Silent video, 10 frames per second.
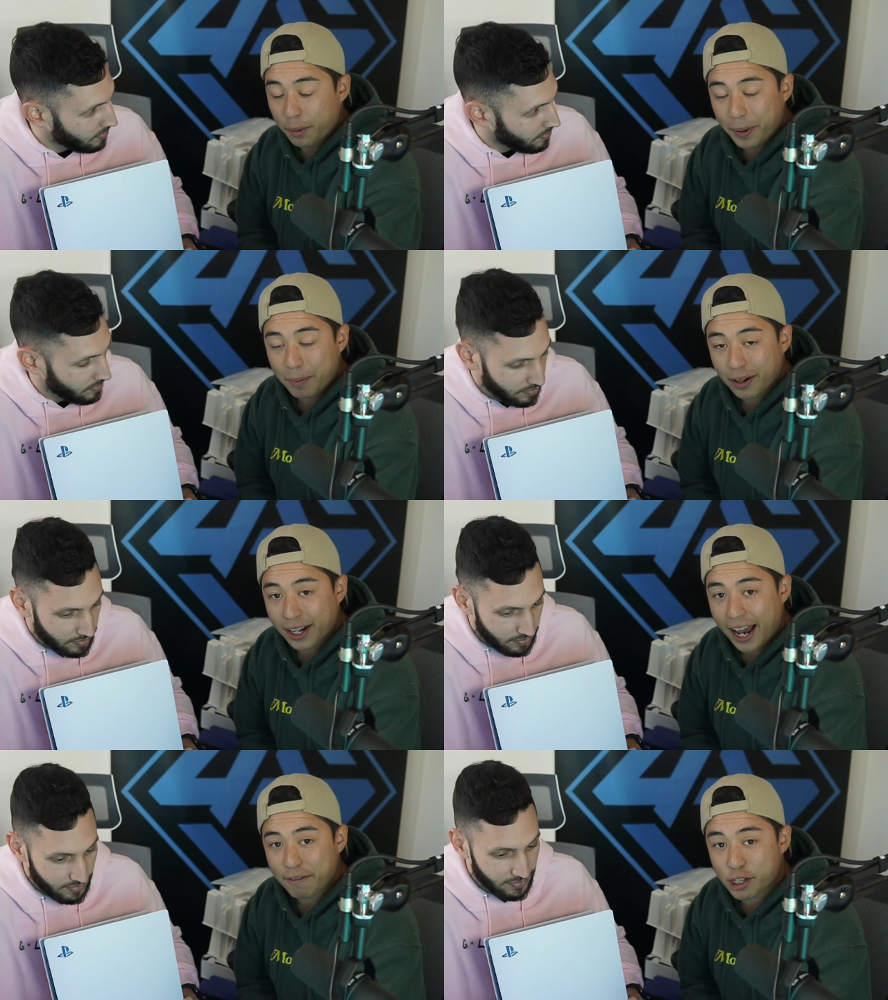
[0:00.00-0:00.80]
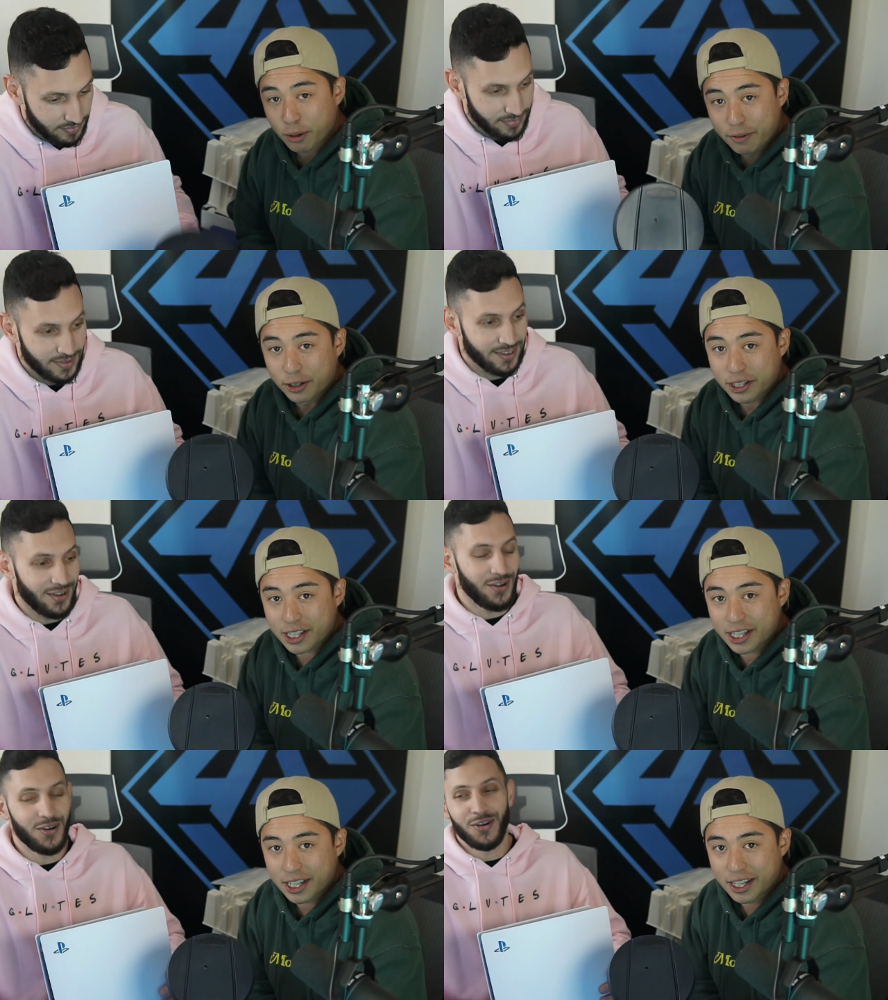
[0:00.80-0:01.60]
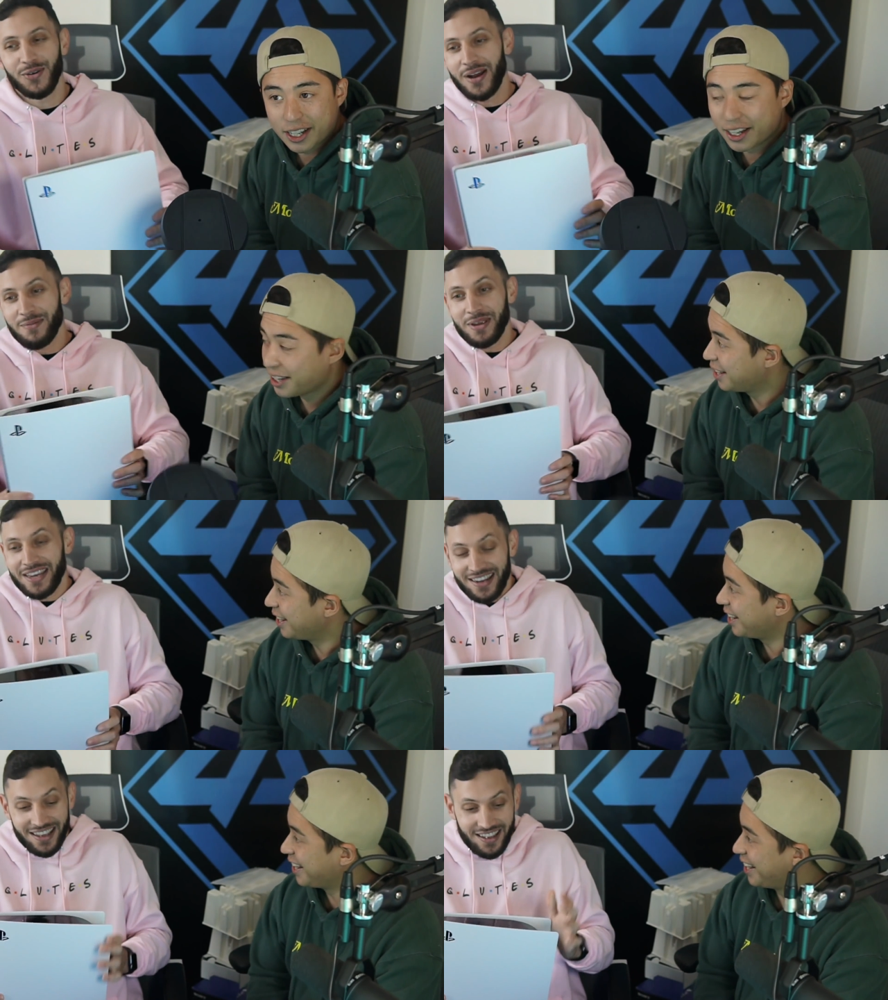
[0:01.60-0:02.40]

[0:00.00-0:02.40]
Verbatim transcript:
Speaker 1: people are going to have swivels. Oh, I mean,